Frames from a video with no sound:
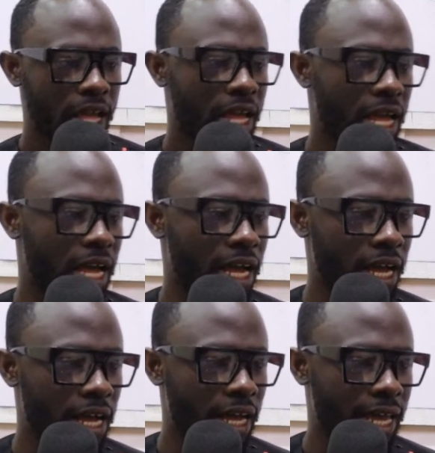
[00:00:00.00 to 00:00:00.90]
Uh,
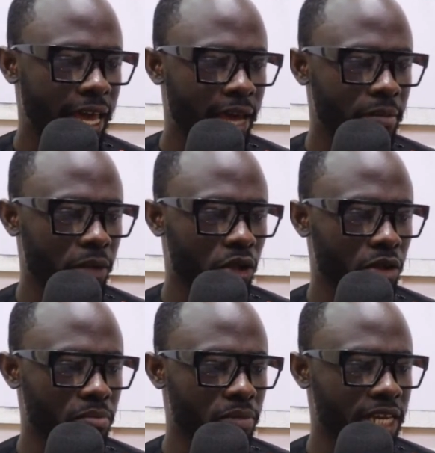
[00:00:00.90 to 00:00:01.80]
cable
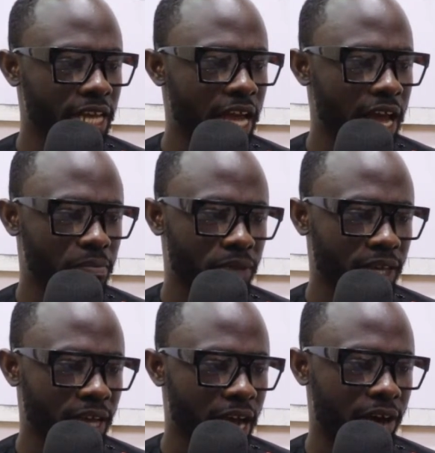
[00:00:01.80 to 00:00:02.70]
Media
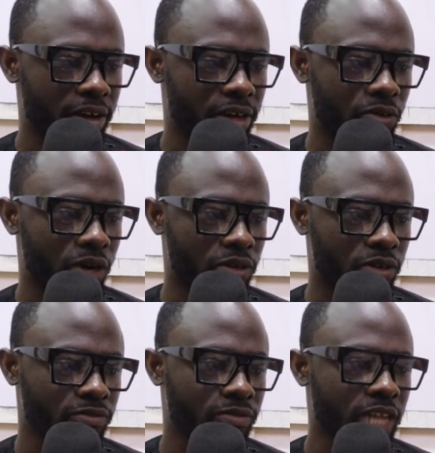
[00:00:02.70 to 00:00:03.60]
PR. Wow.
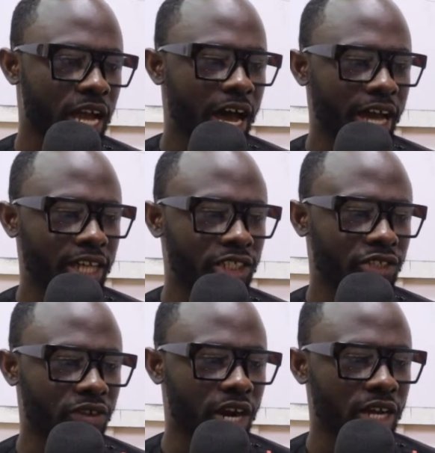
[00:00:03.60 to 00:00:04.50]
Hi, Nhyira.
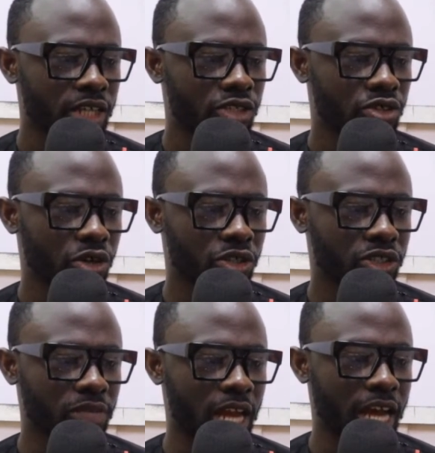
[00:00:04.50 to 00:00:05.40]
Throw some
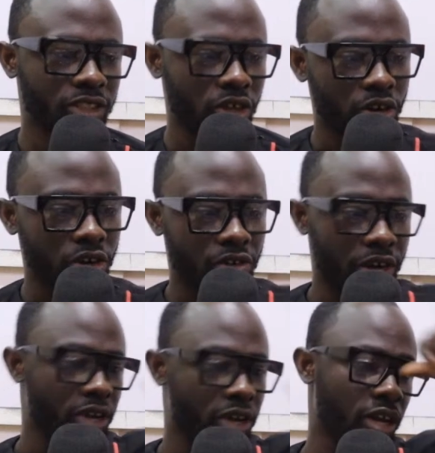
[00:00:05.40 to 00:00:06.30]
light on critical
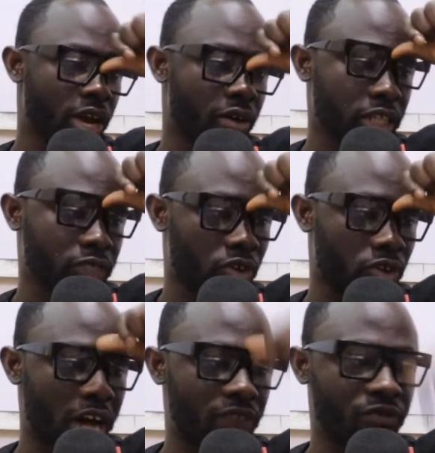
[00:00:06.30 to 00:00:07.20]
areas for
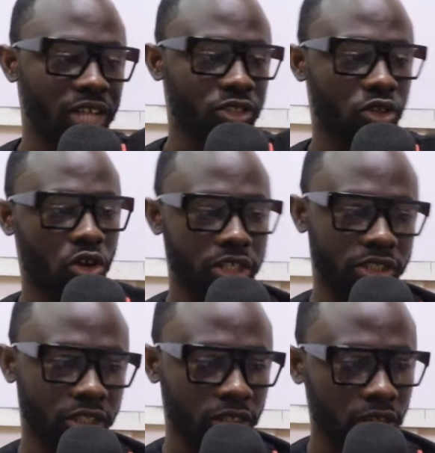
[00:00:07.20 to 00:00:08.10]
advanced auditing.
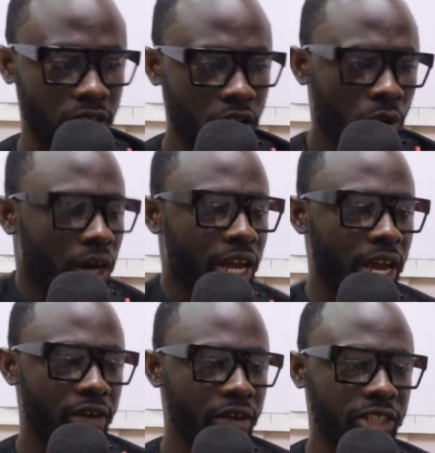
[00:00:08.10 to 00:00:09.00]
What
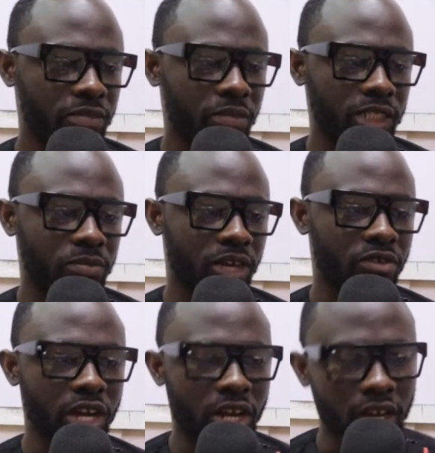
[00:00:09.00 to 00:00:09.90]
areas must be
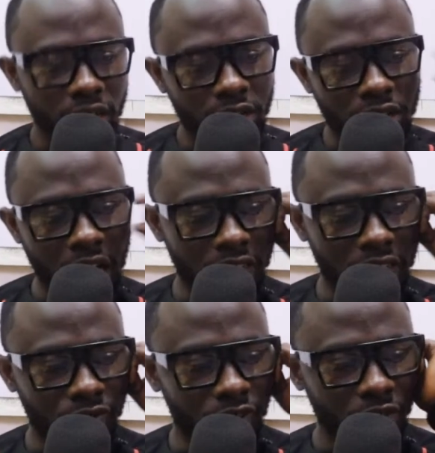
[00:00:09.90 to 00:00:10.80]
critically looked at for
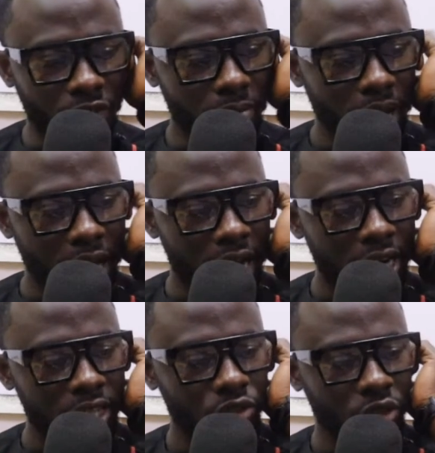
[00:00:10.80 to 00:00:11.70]
November
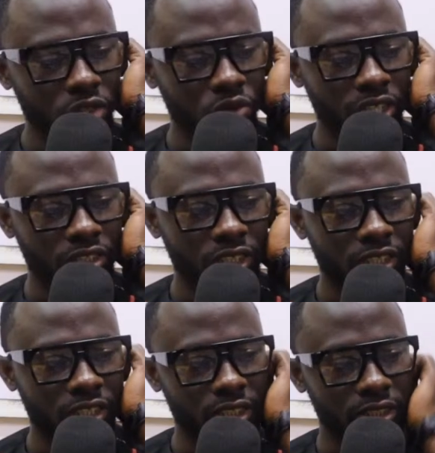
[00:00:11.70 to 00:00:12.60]
2020
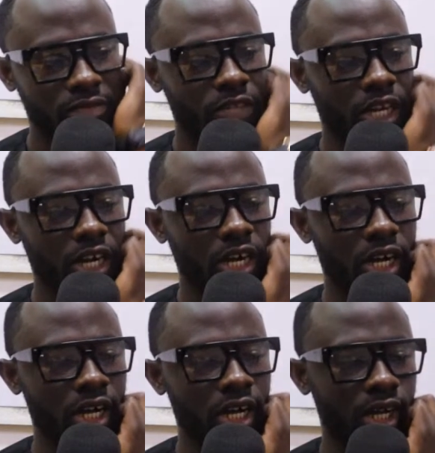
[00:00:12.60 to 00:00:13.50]
sittings?
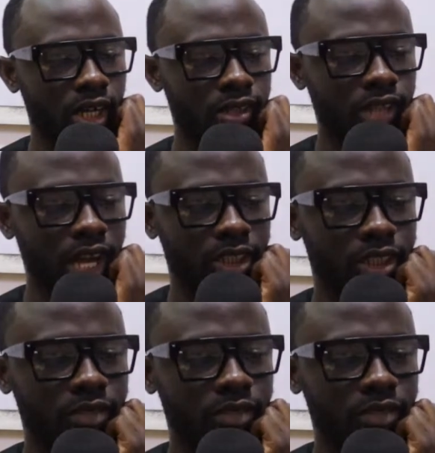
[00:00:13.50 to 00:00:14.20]
Uh, thanks.